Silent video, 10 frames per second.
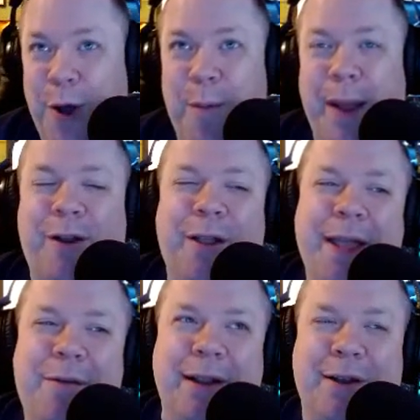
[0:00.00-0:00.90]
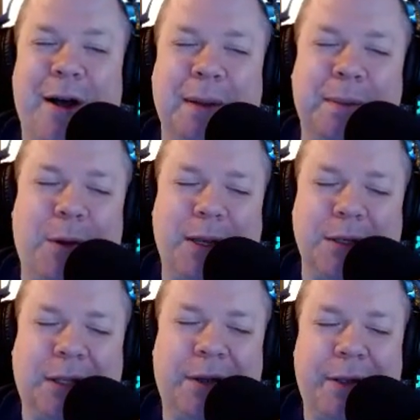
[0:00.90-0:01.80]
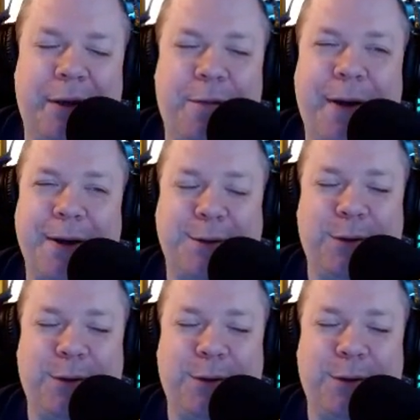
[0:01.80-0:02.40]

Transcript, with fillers: oh my god, that Red Goblin book is Lilith Hellfire's